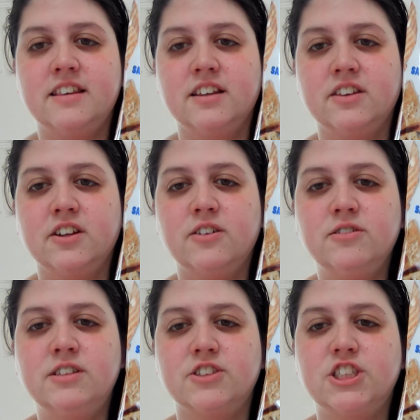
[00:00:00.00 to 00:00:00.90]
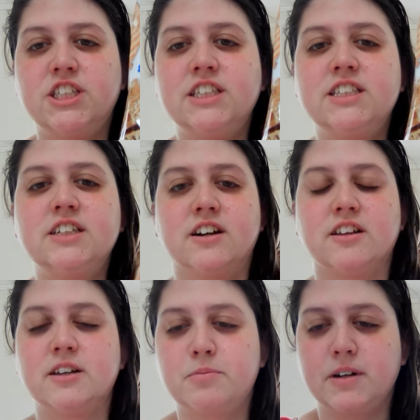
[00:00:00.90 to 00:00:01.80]
the loads of cheesy
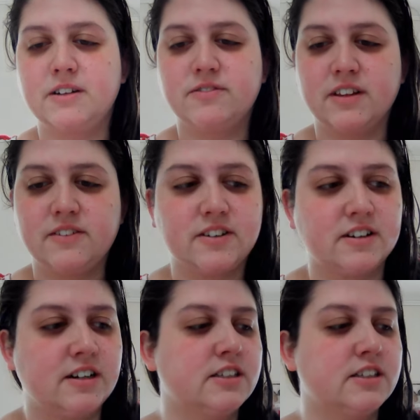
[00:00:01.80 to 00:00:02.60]
garlic bread flavor.